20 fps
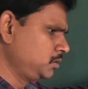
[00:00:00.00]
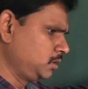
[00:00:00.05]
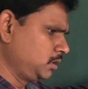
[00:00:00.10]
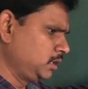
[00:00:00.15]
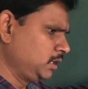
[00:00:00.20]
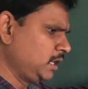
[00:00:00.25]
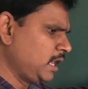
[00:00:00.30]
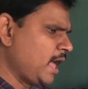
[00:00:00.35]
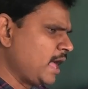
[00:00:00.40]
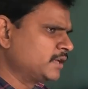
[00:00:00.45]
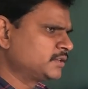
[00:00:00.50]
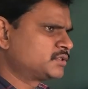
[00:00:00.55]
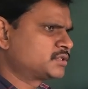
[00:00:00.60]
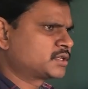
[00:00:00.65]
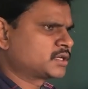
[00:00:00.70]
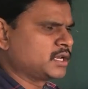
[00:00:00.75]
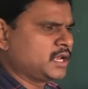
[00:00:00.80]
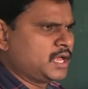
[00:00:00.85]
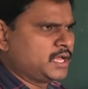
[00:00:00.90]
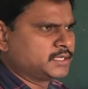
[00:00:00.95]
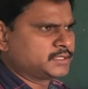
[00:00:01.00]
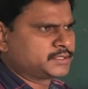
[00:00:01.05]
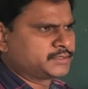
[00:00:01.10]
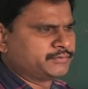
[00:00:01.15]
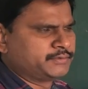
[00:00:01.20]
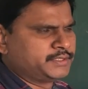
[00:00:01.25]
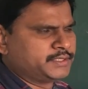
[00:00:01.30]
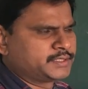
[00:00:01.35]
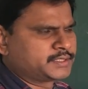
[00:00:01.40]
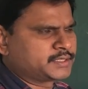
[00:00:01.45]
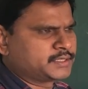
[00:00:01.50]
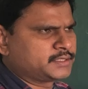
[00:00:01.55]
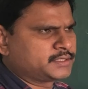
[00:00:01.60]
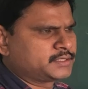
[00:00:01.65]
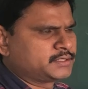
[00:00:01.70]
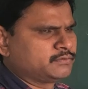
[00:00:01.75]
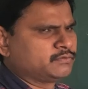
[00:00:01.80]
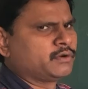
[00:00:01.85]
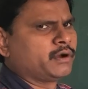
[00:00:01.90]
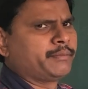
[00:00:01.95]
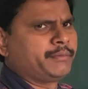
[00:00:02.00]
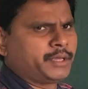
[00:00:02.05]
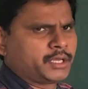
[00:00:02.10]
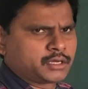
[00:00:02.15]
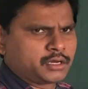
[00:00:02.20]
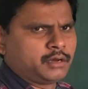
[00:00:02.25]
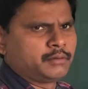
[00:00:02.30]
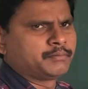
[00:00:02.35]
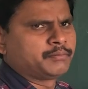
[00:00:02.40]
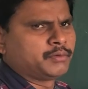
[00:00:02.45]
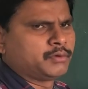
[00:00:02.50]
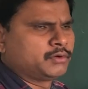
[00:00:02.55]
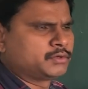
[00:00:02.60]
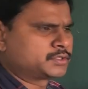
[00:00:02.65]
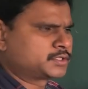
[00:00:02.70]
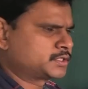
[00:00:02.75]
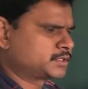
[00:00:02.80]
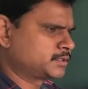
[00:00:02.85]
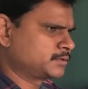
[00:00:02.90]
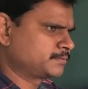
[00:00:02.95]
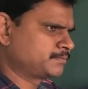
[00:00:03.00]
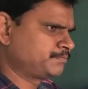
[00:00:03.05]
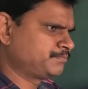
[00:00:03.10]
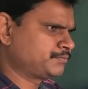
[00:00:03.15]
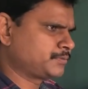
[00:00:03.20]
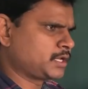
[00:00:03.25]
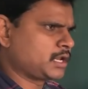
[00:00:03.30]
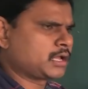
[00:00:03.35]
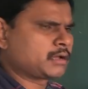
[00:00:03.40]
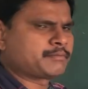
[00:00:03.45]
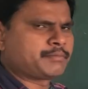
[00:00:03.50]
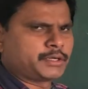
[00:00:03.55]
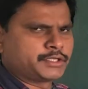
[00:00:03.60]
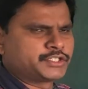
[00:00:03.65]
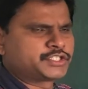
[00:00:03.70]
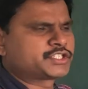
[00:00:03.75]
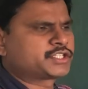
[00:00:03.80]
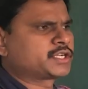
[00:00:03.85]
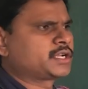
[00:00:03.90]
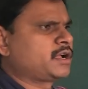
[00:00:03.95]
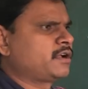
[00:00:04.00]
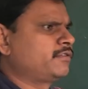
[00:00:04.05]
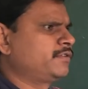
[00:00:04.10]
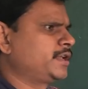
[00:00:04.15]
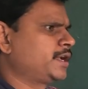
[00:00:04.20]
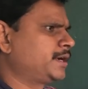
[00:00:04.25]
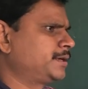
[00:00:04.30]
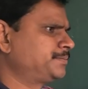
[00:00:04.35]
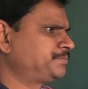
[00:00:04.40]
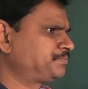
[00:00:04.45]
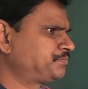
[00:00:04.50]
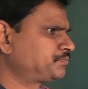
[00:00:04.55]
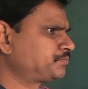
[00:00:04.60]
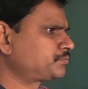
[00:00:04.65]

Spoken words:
In last class we discussed vermicompost, like panchgavya,